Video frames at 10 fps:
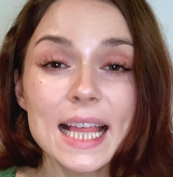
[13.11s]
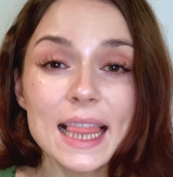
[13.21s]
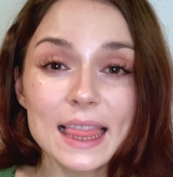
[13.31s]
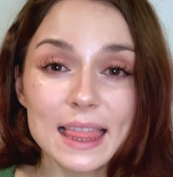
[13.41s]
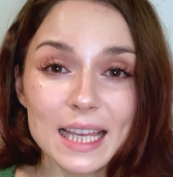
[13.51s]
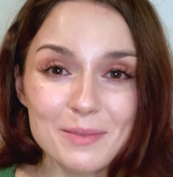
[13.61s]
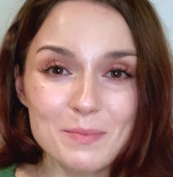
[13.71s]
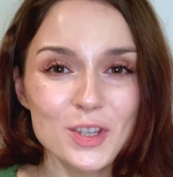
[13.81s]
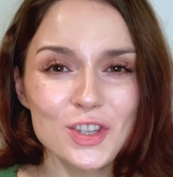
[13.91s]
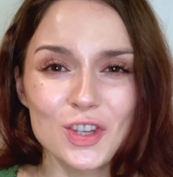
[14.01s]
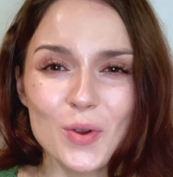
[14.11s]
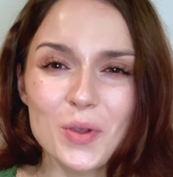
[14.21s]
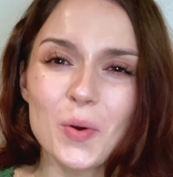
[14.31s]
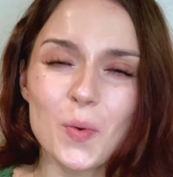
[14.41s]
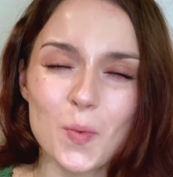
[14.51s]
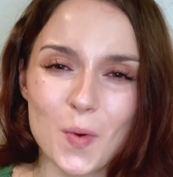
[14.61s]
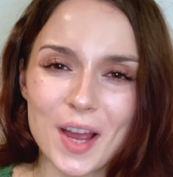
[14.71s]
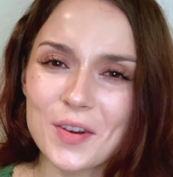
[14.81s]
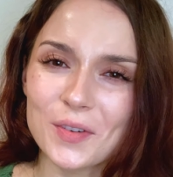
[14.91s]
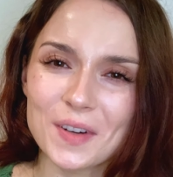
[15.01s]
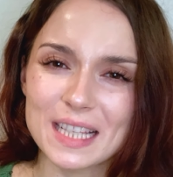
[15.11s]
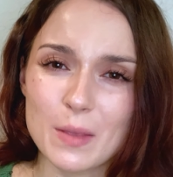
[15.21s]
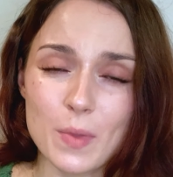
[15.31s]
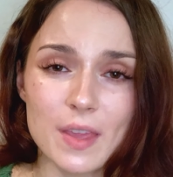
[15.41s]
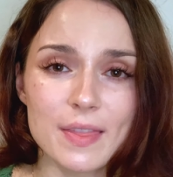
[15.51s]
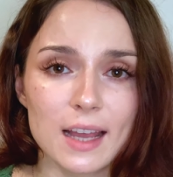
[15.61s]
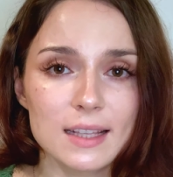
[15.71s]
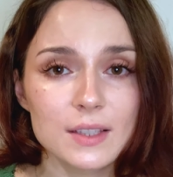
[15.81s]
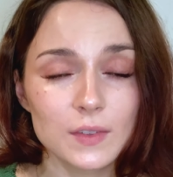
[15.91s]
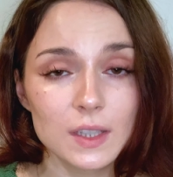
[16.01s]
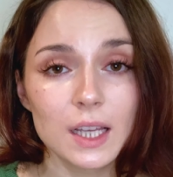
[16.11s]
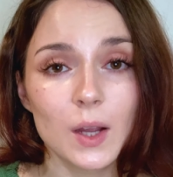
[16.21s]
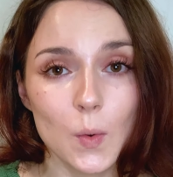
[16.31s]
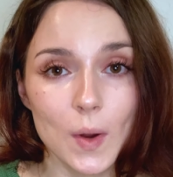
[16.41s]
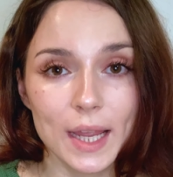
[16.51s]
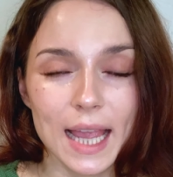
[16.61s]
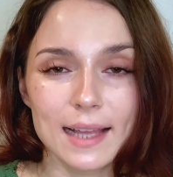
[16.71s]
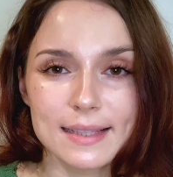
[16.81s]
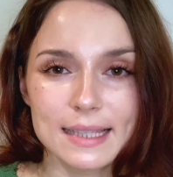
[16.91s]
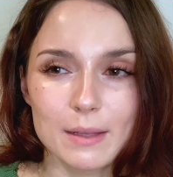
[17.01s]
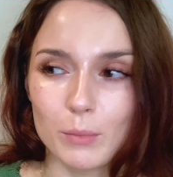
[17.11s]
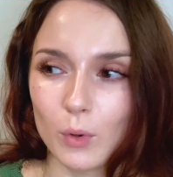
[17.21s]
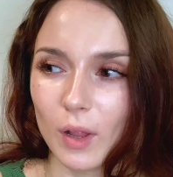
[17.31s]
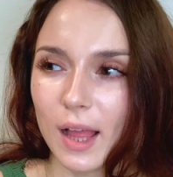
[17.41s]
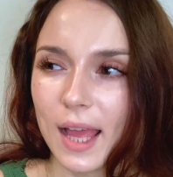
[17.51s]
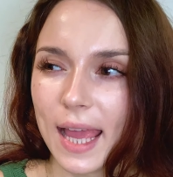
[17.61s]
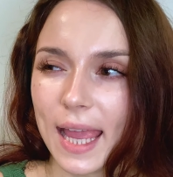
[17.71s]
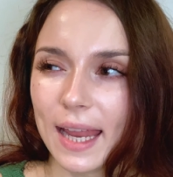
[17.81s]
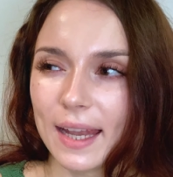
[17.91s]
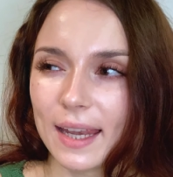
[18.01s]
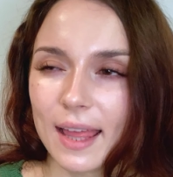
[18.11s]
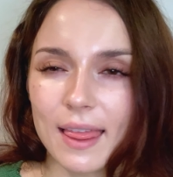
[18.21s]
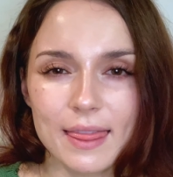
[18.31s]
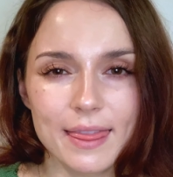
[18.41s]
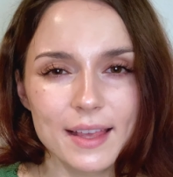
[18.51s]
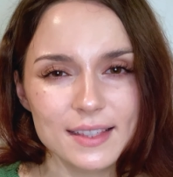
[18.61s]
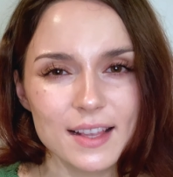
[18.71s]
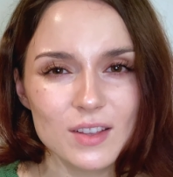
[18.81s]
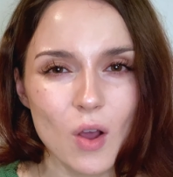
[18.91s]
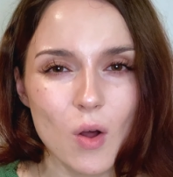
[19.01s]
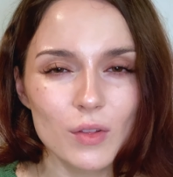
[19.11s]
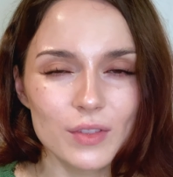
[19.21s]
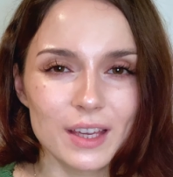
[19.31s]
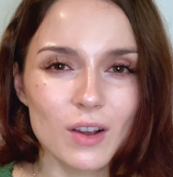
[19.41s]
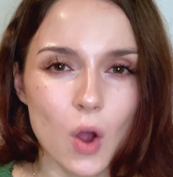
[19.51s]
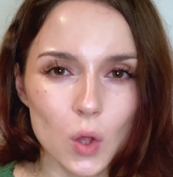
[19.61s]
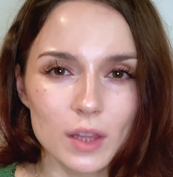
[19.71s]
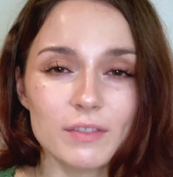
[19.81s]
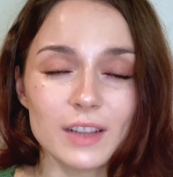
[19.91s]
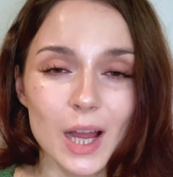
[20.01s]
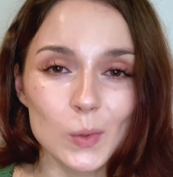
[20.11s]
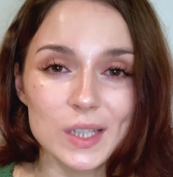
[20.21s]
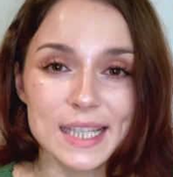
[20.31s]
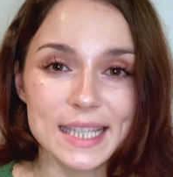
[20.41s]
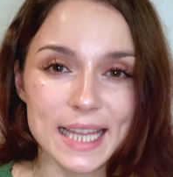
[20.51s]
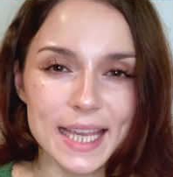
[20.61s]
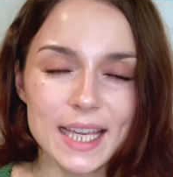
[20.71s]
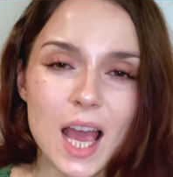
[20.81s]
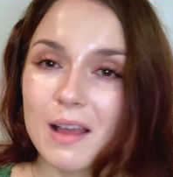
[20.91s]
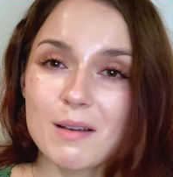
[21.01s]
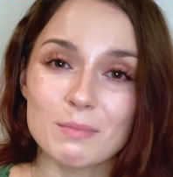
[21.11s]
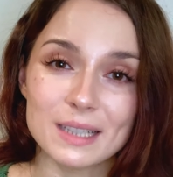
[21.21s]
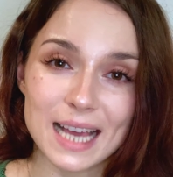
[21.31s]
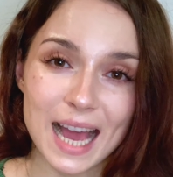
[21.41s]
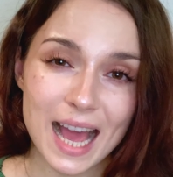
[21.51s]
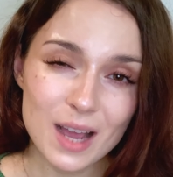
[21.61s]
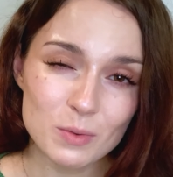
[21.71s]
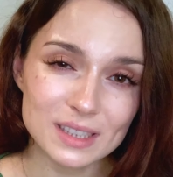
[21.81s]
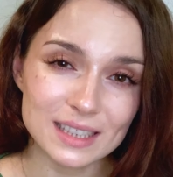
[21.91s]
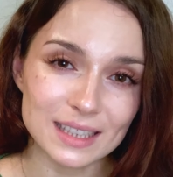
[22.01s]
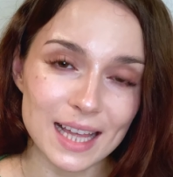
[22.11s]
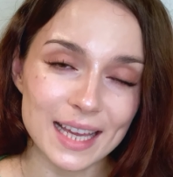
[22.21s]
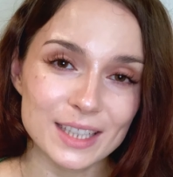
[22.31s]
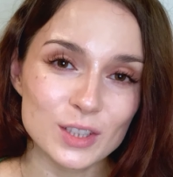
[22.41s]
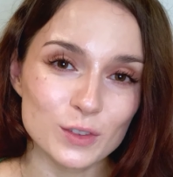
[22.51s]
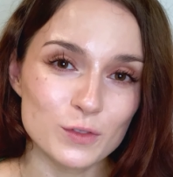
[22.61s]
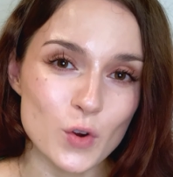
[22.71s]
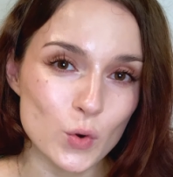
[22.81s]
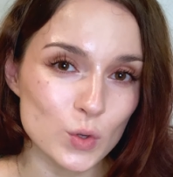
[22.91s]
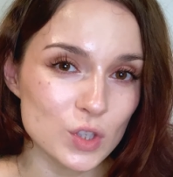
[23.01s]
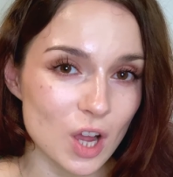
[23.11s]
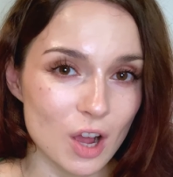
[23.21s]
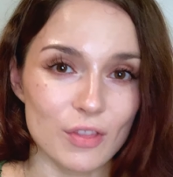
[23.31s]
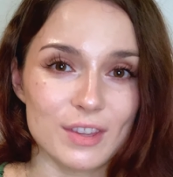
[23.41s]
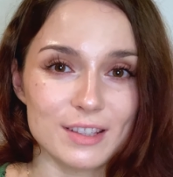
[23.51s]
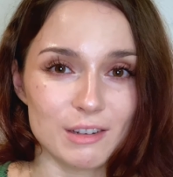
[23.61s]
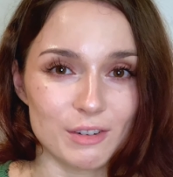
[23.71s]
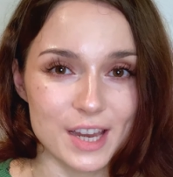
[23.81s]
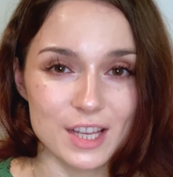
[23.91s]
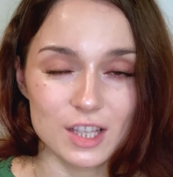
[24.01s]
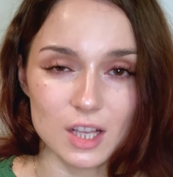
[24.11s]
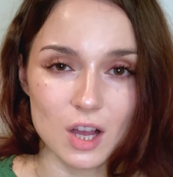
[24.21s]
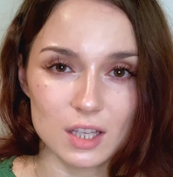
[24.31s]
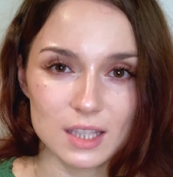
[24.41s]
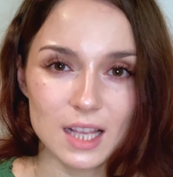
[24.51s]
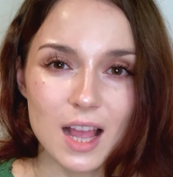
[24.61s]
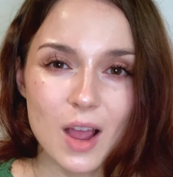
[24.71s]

Let me show you one recipe that's really quick and simple, and this is called the cauliflower steak, but I would like to focus on this green sauce.